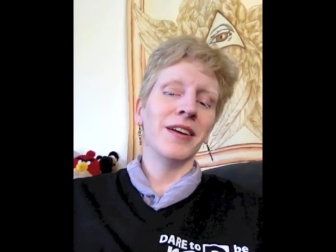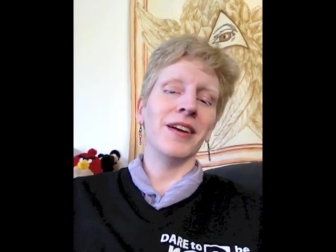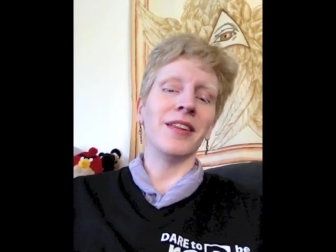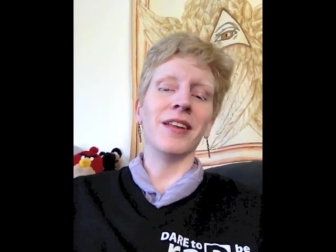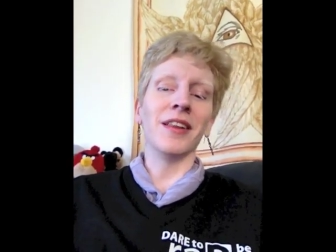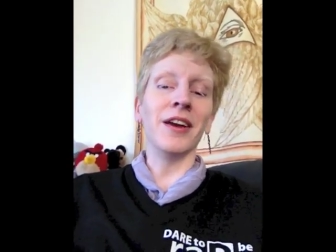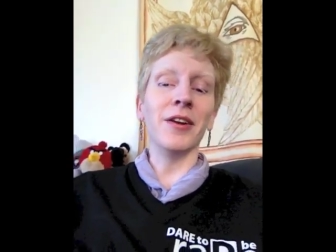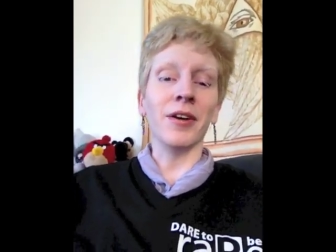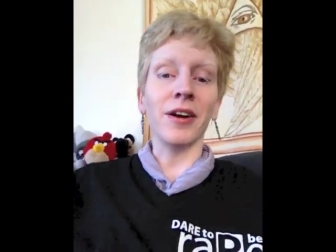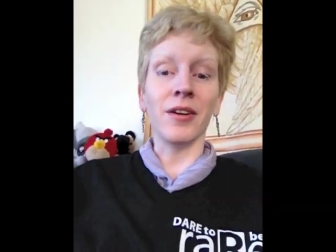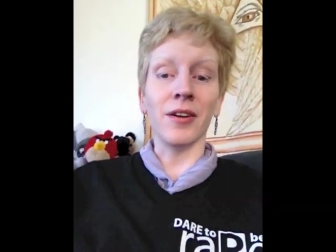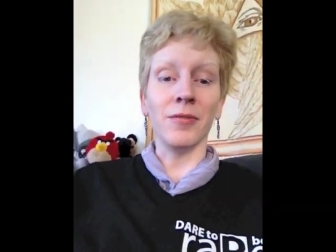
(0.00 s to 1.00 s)
And then later
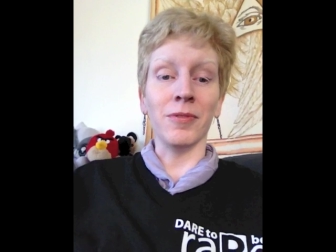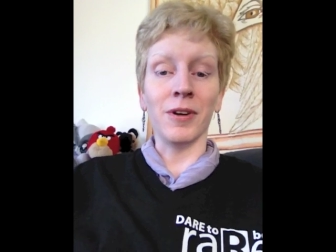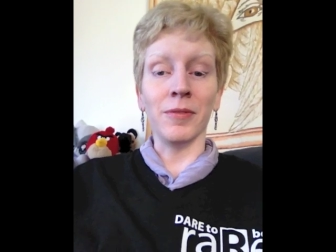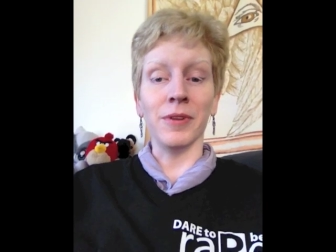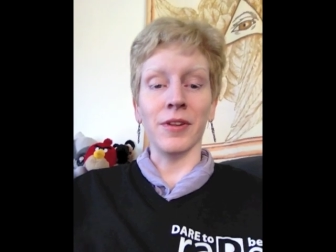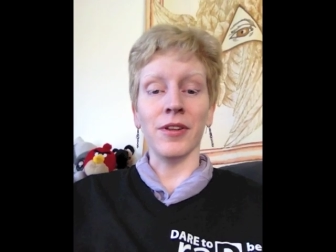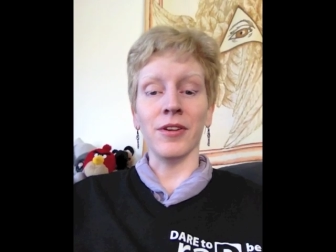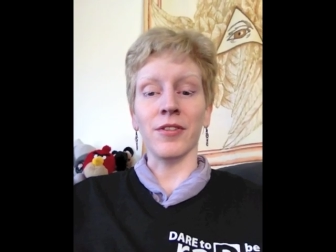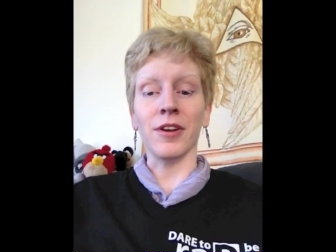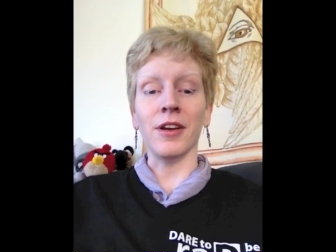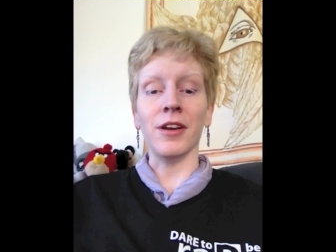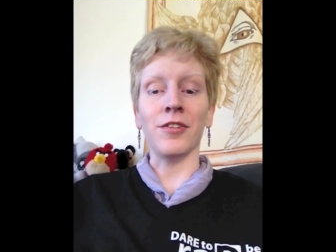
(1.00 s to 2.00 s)
I got involved in things
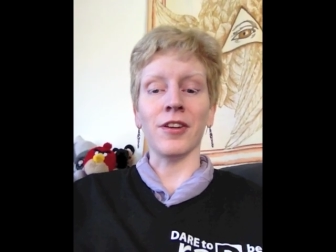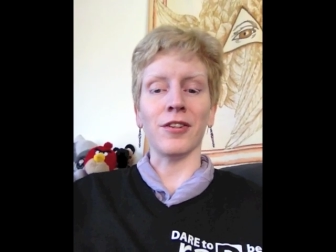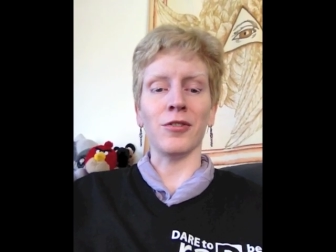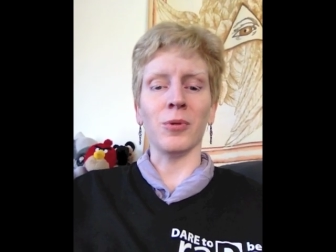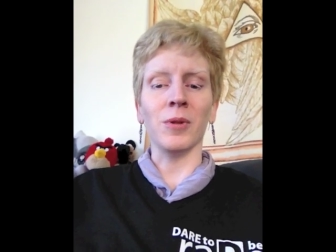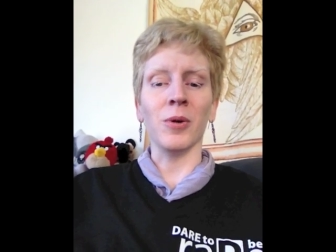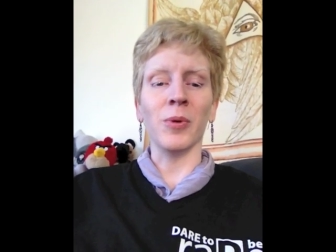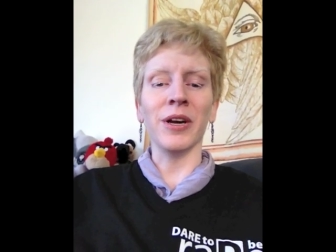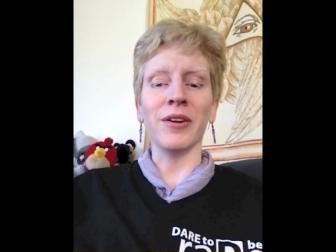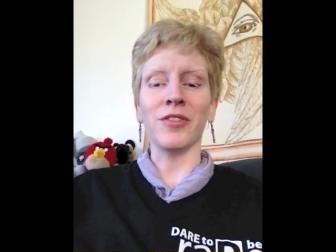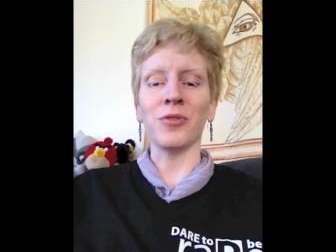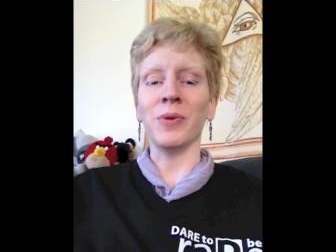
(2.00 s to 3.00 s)
like Asexual
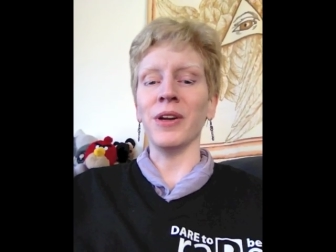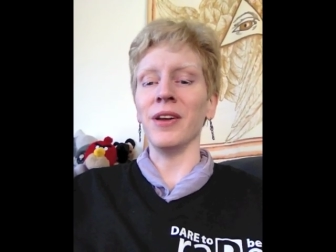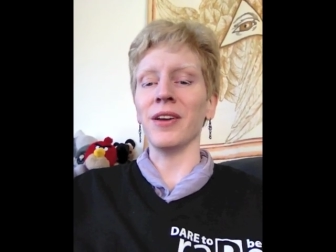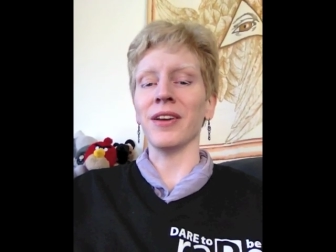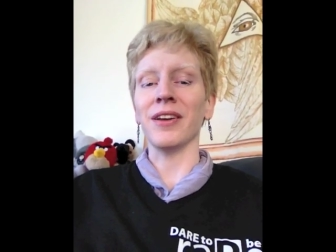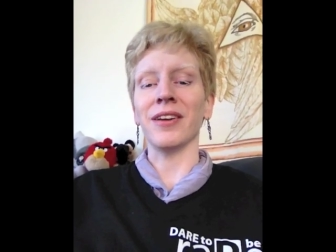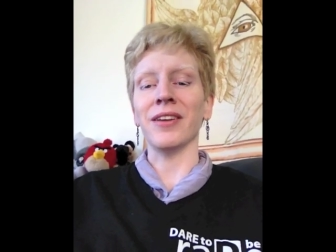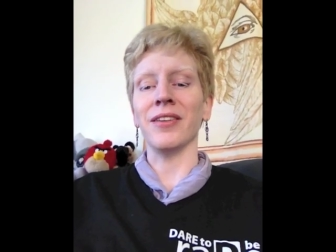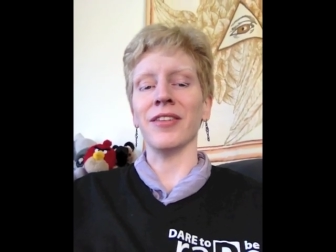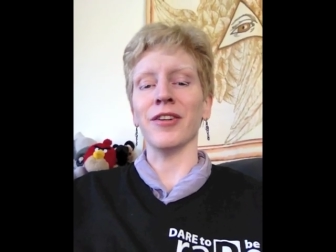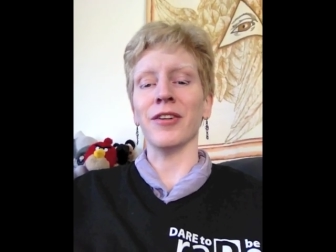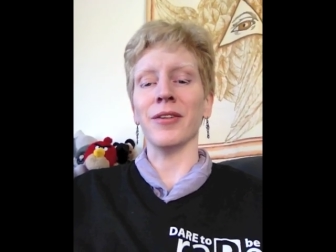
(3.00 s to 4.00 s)
Awareness Week,
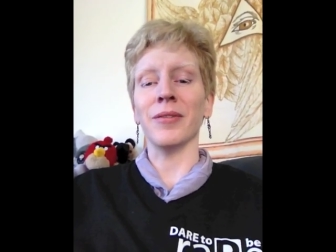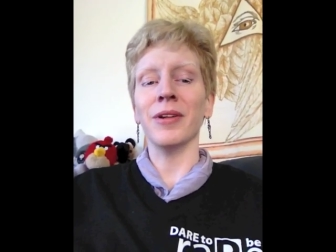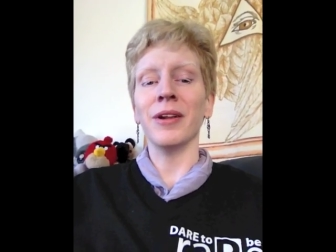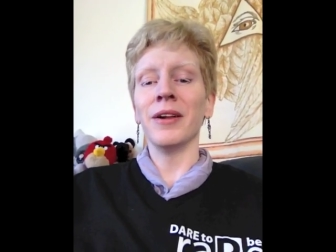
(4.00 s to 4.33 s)
and uh,